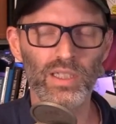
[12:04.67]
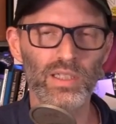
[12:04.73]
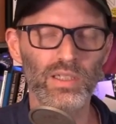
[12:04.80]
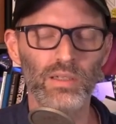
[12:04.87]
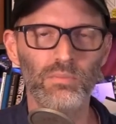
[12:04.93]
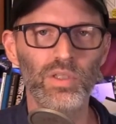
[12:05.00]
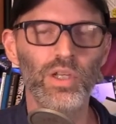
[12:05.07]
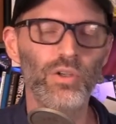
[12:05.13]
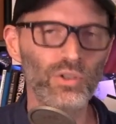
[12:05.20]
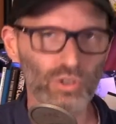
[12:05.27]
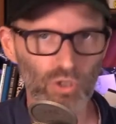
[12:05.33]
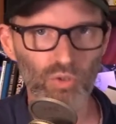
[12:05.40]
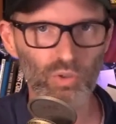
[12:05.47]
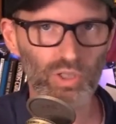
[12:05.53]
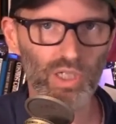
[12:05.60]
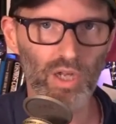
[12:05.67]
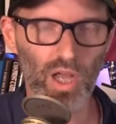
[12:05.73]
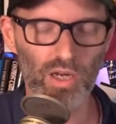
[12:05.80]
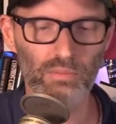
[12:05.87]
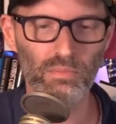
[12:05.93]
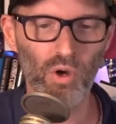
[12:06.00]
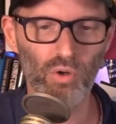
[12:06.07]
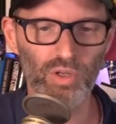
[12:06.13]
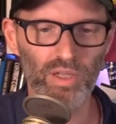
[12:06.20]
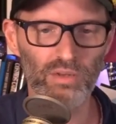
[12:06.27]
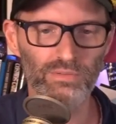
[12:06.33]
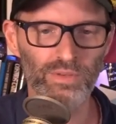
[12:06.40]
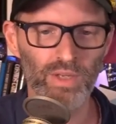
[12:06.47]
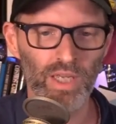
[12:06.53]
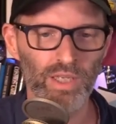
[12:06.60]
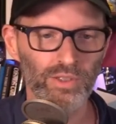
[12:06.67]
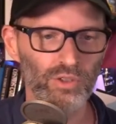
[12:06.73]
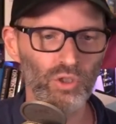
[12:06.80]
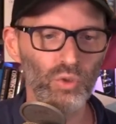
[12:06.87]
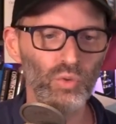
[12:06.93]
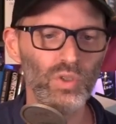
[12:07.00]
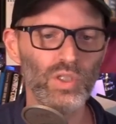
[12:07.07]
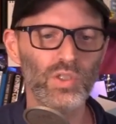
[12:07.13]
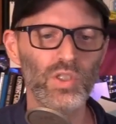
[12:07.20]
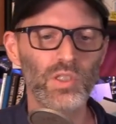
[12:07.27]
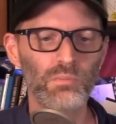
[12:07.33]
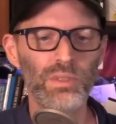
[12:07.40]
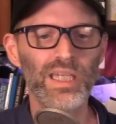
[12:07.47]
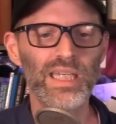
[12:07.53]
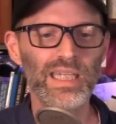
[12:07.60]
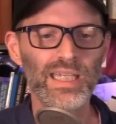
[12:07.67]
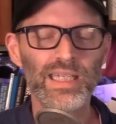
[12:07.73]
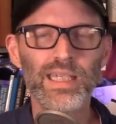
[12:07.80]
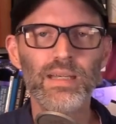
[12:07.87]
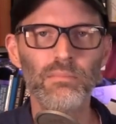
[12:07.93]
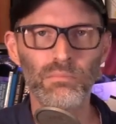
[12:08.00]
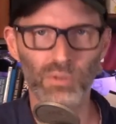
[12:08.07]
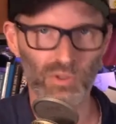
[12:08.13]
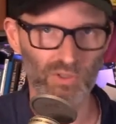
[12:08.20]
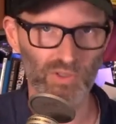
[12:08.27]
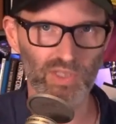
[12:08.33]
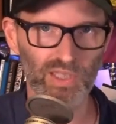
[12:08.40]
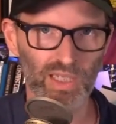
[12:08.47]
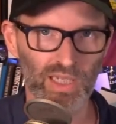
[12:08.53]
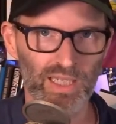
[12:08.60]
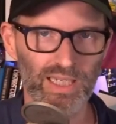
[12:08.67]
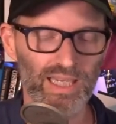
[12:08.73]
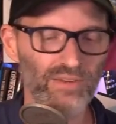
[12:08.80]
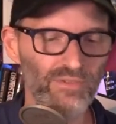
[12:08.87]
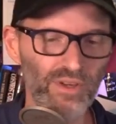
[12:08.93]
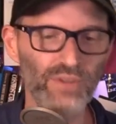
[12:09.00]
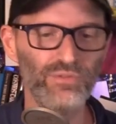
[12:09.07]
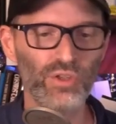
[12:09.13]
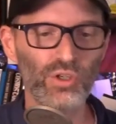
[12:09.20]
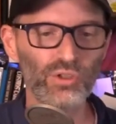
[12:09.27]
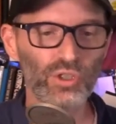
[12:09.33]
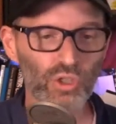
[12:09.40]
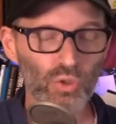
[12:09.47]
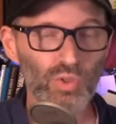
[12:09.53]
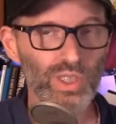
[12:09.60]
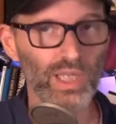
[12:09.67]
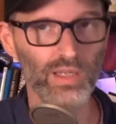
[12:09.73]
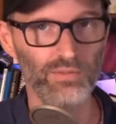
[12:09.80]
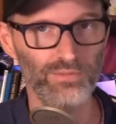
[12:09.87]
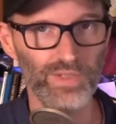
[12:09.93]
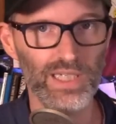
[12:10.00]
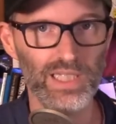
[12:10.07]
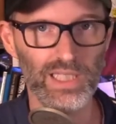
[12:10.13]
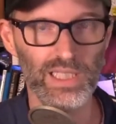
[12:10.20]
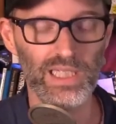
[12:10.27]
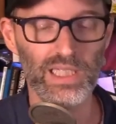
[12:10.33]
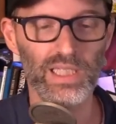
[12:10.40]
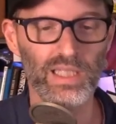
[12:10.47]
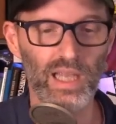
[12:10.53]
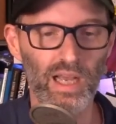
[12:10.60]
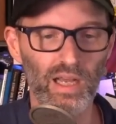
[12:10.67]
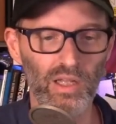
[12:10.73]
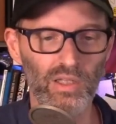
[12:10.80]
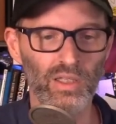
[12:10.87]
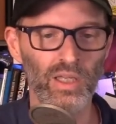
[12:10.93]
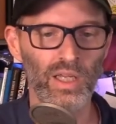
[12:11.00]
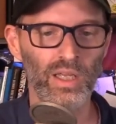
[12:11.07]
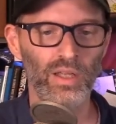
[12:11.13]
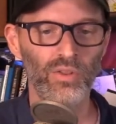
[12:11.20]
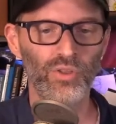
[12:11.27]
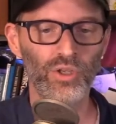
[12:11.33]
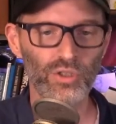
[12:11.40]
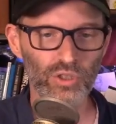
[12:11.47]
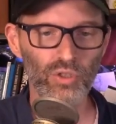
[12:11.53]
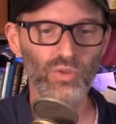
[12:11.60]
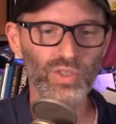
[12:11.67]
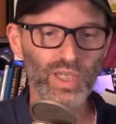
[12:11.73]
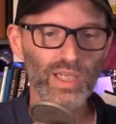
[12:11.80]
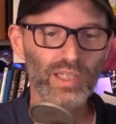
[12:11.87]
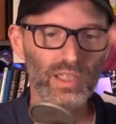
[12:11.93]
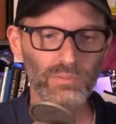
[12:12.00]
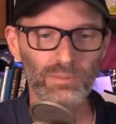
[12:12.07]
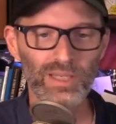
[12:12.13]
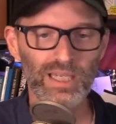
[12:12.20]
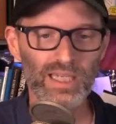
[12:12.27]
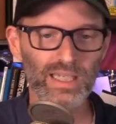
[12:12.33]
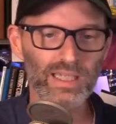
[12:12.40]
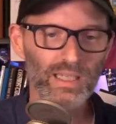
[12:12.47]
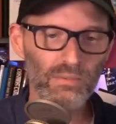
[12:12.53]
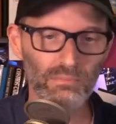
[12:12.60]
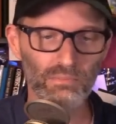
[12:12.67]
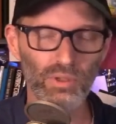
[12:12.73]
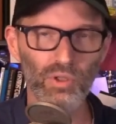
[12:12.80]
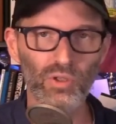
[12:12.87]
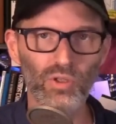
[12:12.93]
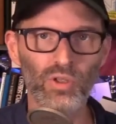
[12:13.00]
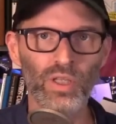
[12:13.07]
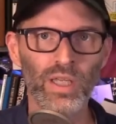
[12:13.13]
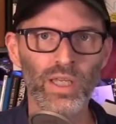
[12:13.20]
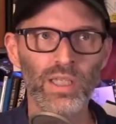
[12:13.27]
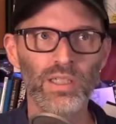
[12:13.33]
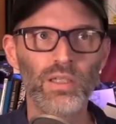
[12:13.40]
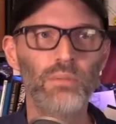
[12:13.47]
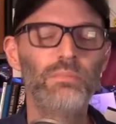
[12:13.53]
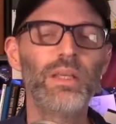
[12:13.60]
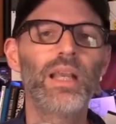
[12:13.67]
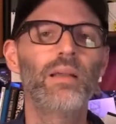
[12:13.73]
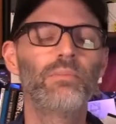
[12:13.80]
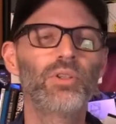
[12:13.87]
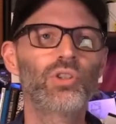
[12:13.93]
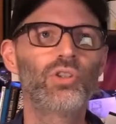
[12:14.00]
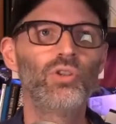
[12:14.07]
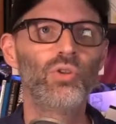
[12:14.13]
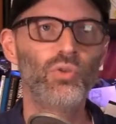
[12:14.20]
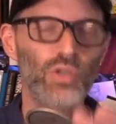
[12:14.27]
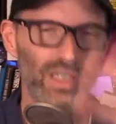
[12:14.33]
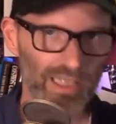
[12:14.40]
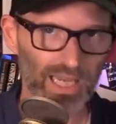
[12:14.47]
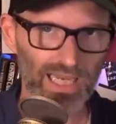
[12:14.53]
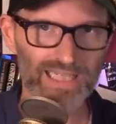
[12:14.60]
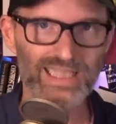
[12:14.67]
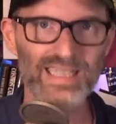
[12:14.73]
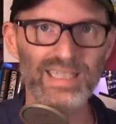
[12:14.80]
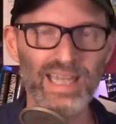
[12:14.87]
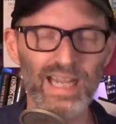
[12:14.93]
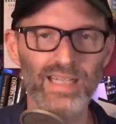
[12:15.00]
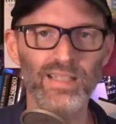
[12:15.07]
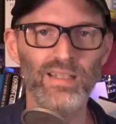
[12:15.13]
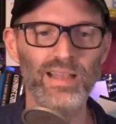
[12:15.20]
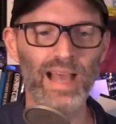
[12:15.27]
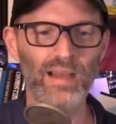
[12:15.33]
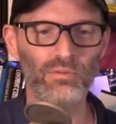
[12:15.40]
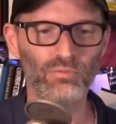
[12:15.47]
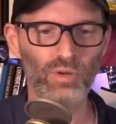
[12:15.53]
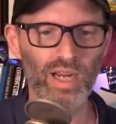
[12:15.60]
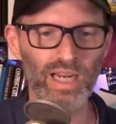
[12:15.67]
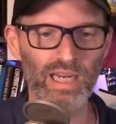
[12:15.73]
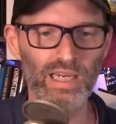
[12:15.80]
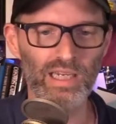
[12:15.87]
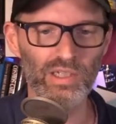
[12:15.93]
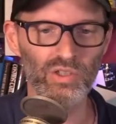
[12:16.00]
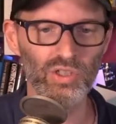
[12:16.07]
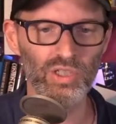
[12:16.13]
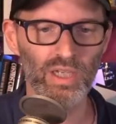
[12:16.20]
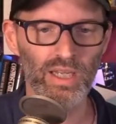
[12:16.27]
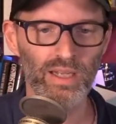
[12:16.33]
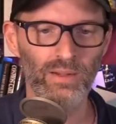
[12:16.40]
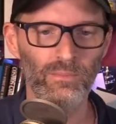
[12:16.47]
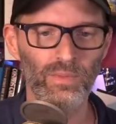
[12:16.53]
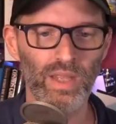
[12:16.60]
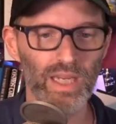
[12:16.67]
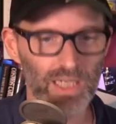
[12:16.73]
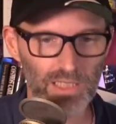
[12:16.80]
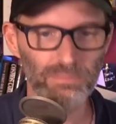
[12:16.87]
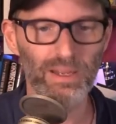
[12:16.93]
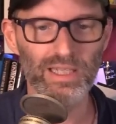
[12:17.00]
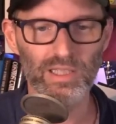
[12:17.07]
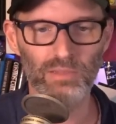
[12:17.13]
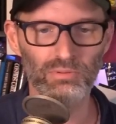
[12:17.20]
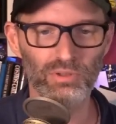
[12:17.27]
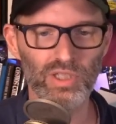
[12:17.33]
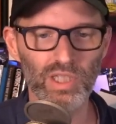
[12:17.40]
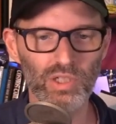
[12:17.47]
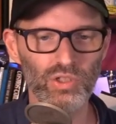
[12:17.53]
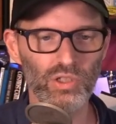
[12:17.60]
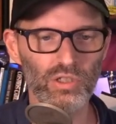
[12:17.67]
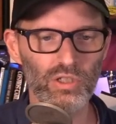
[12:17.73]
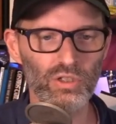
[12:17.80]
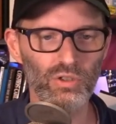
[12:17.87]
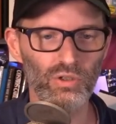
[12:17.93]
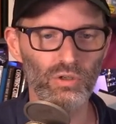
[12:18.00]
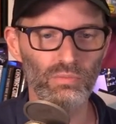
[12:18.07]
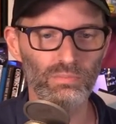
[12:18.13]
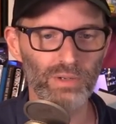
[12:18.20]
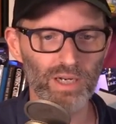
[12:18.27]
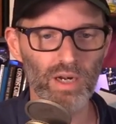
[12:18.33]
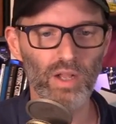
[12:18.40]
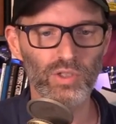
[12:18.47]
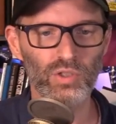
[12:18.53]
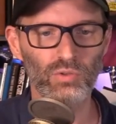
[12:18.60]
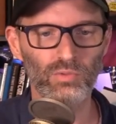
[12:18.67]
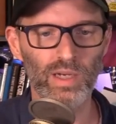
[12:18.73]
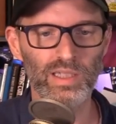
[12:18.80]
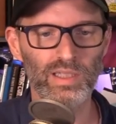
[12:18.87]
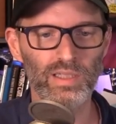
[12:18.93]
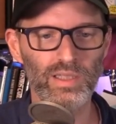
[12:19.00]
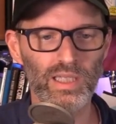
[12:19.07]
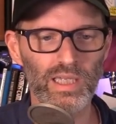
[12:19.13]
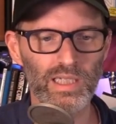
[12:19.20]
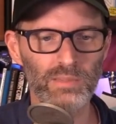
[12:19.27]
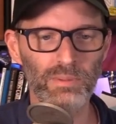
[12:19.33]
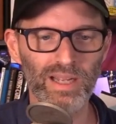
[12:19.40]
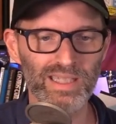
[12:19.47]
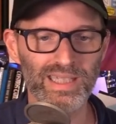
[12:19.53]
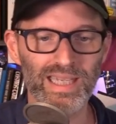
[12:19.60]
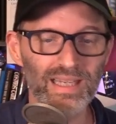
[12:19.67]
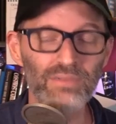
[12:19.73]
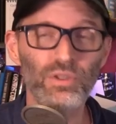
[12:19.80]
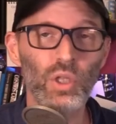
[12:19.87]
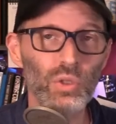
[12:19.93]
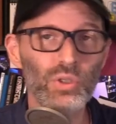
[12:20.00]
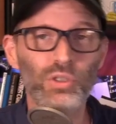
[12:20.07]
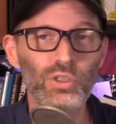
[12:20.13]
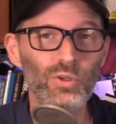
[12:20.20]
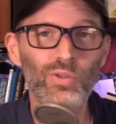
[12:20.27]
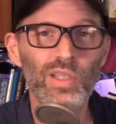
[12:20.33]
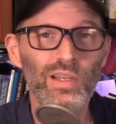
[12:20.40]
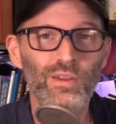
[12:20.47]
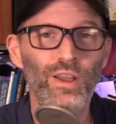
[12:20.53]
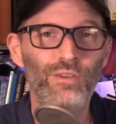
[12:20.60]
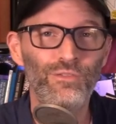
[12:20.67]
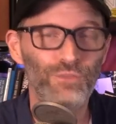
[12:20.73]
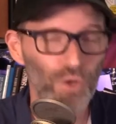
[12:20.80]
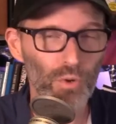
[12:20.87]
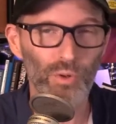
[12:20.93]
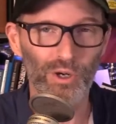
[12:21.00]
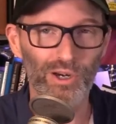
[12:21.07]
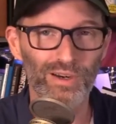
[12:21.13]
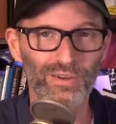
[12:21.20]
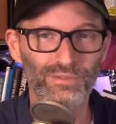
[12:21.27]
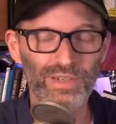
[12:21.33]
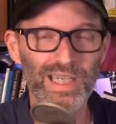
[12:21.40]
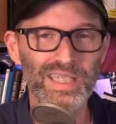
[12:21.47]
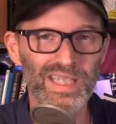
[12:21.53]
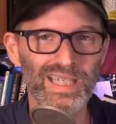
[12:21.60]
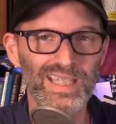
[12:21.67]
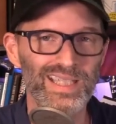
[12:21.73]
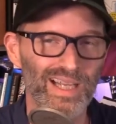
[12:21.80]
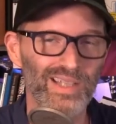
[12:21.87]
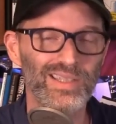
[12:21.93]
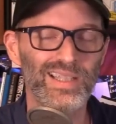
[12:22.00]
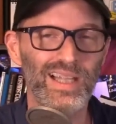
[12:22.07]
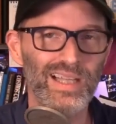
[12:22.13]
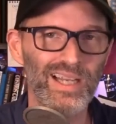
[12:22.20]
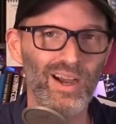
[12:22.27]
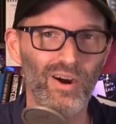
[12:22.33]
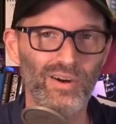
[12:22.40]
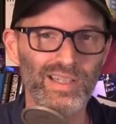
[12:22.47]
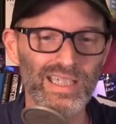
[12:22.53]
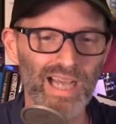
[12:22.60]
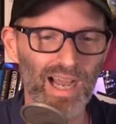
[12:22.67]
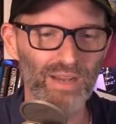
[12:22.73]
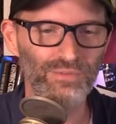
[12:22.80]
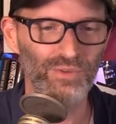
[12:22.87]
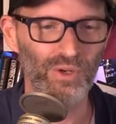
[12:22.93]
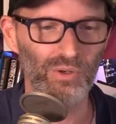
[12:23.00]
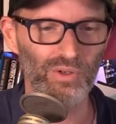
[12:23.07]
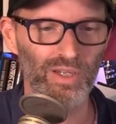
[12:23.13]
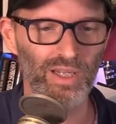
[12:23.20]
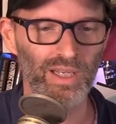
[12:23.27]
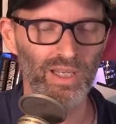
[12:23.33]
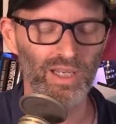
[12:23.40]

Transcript: systems that are used in automotive use spinning gimbals. Even if they're using a VCSEL, they're using a spinning gimbal to be able to extend that range it expands the precision too, but it also raises the expense, even though they're using fewer VCSELs than they are in the iPhone.